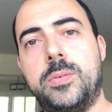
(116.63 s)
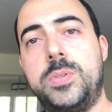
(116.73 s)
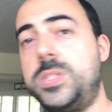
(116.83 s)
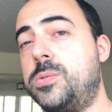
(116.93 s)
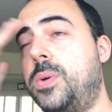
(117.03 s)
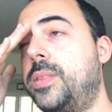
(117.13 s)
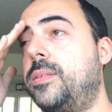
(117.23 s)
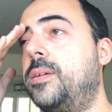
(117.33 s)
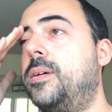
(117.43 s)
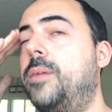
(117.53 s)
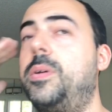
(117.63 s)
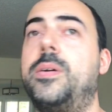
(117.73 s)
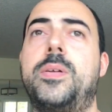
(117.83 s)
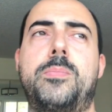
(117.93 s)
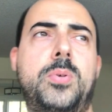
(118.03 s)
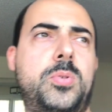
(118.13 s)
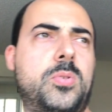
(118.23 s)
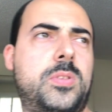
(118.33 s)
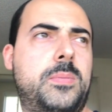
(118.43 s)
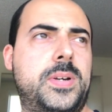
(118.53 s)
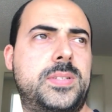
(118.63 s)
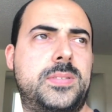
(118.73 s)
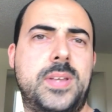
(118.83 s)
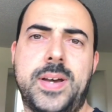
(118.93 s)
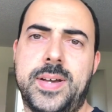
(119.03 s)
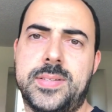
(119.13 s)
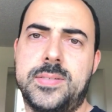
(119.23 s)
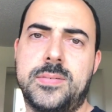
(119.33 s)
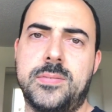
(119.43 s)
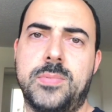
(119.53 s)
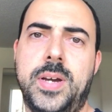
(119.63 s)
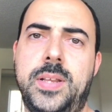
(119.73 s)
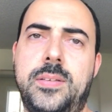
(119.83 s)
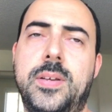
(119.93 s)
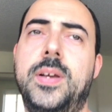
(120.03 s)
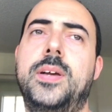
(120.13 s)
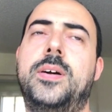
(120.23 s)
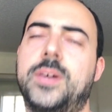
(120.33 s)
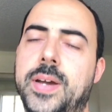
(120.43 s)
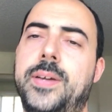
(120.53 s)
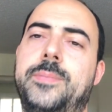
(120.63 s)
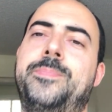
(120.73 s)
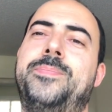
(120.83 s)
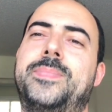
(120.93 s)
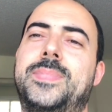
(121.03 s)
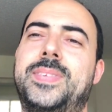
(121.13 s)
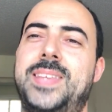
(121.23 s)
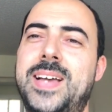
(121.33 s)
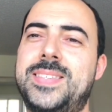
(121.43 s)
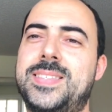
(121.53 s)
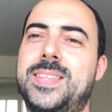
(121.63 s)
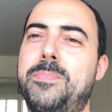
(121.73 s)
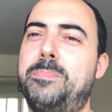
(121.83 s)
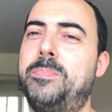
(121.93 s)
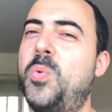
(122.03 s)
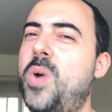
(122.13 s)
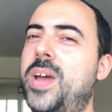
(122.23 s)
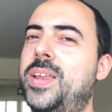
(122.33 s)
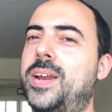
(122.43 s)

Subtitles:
which is what every other Bluetooth device does, right? Okay, that's the way